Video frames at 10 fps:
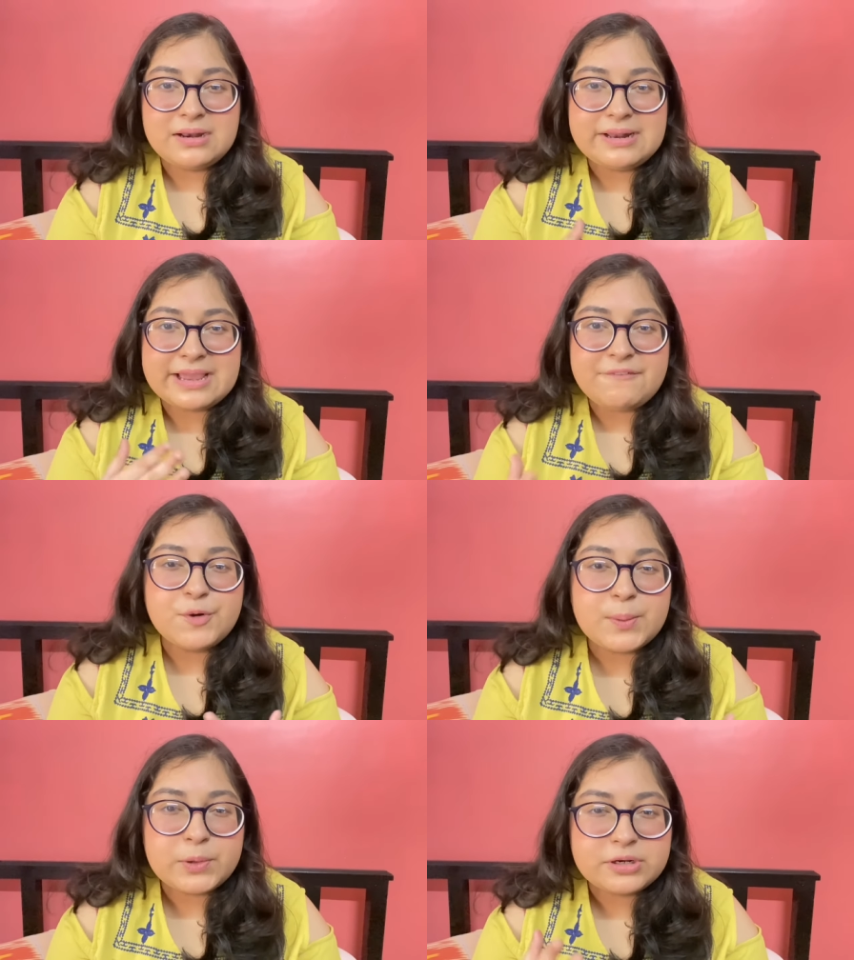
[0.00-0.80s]
like
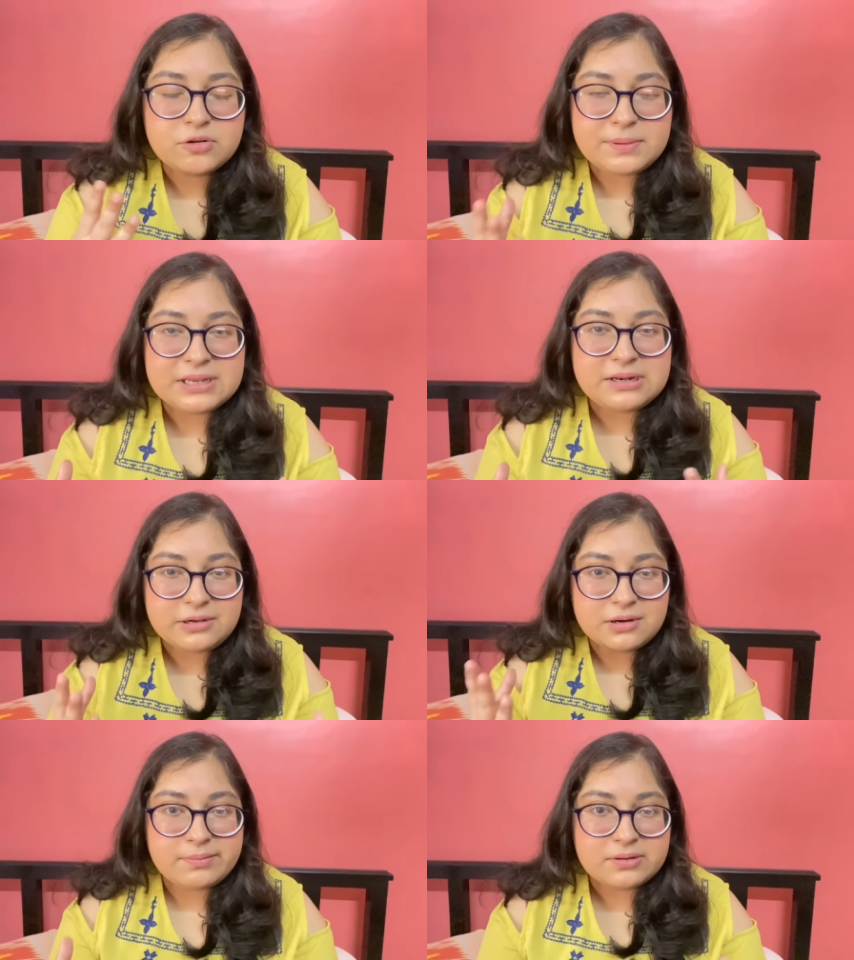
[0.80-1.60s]
everyone wanted to be
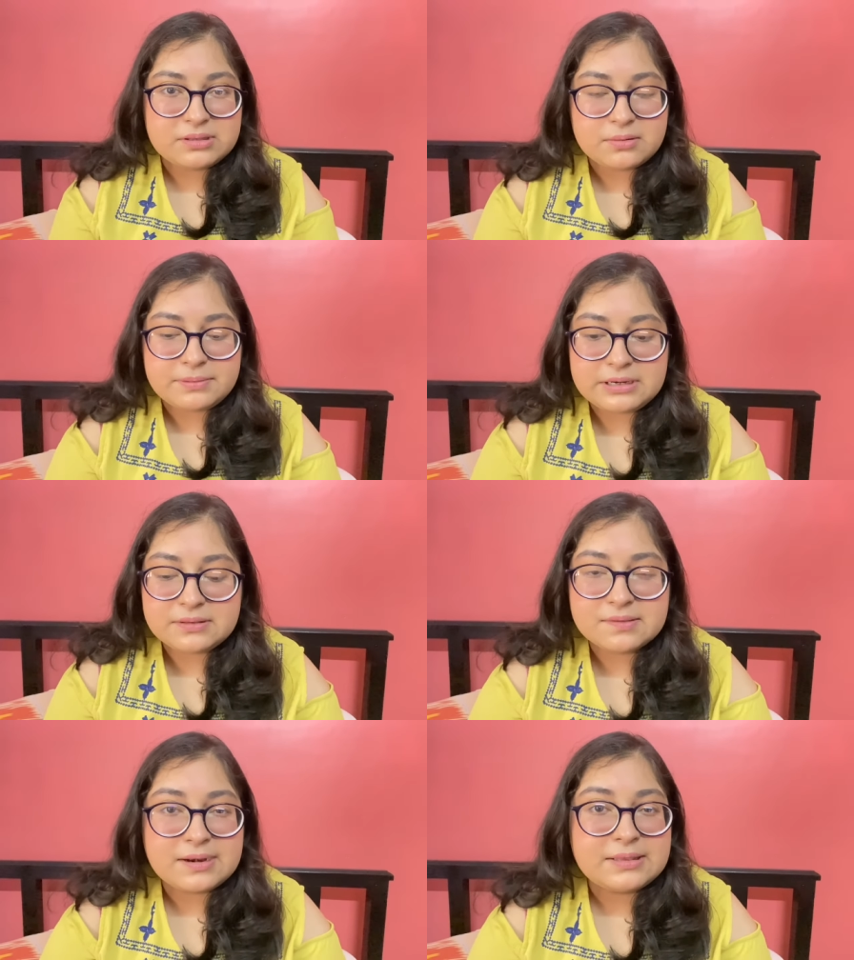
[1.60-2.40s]
clear about their
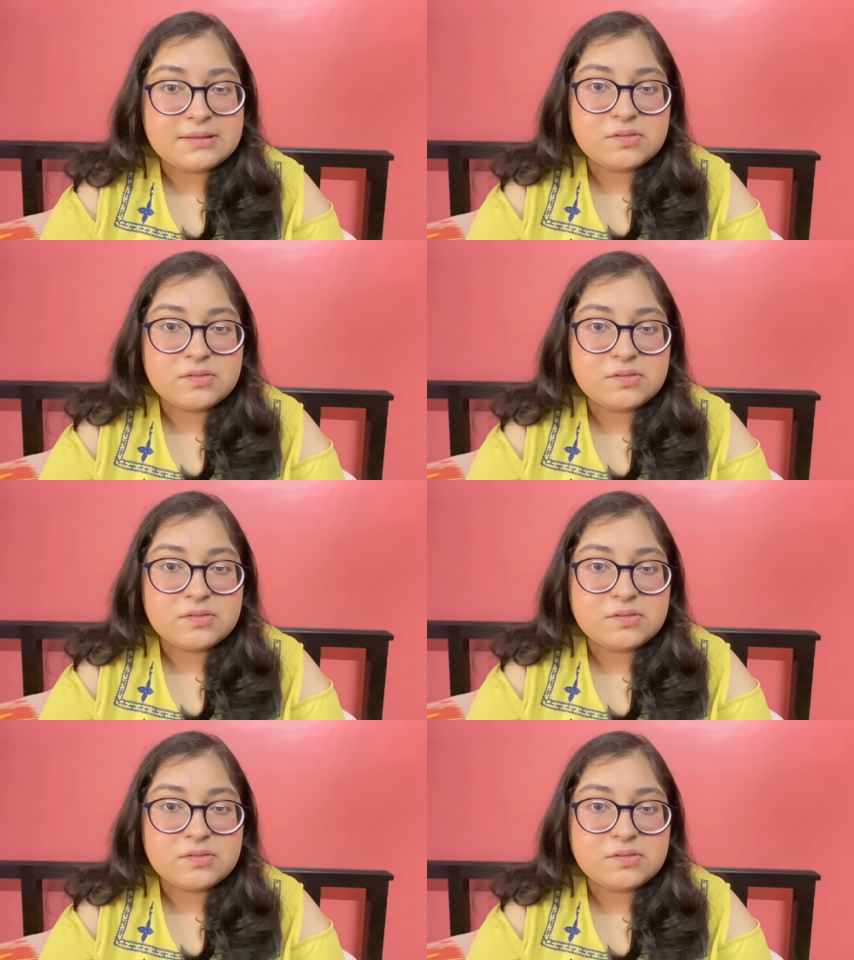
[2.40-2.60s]
opinions, and I think